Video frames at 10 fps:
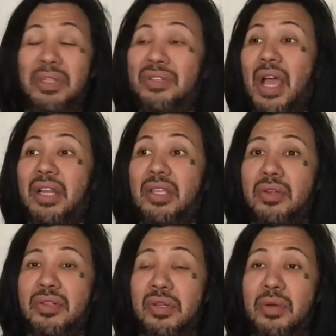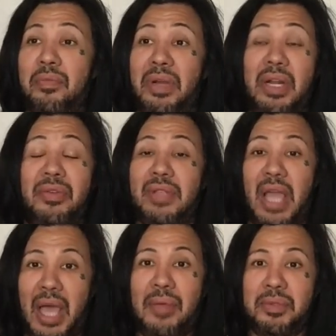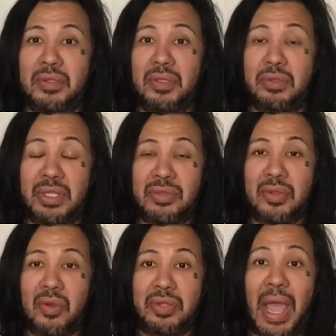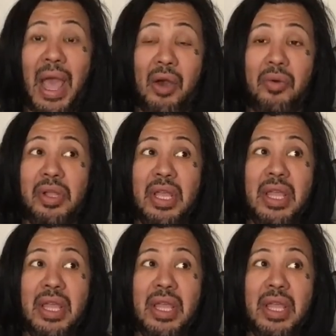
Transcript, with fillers: it's not a huge room, but it was absolutely sold out.